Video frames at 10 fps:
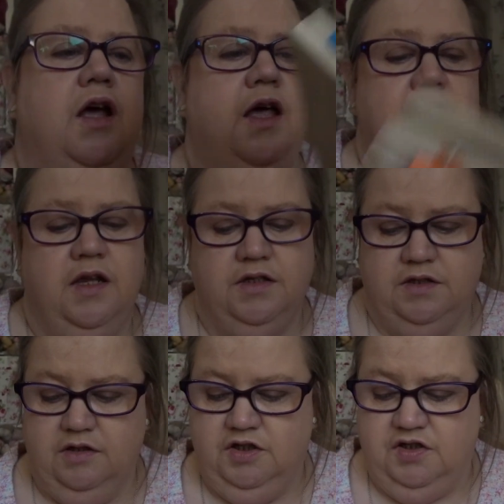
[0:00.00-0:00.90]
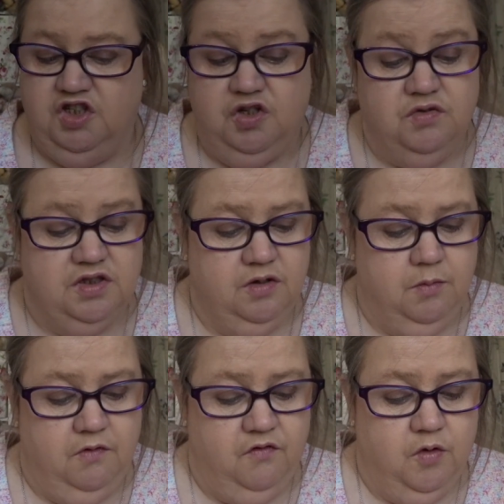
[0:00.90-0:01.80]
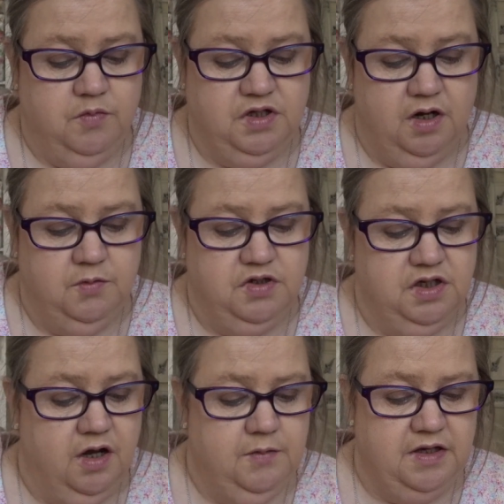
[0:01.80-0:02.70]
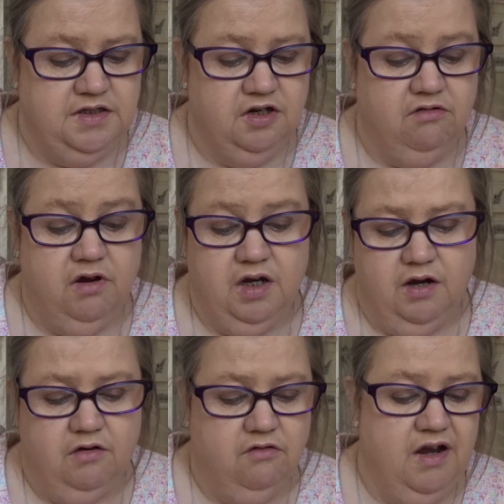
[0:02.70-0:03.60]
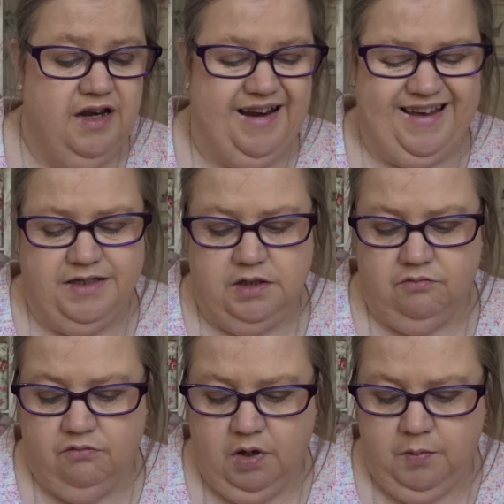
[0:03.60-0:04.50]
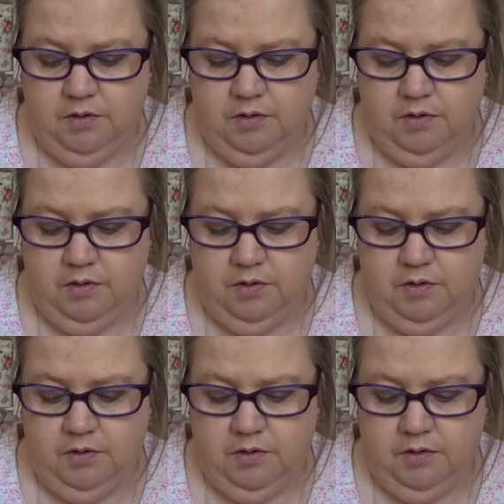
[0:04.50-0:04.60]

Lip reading: and just use them from time to time. That's the crenulated rib.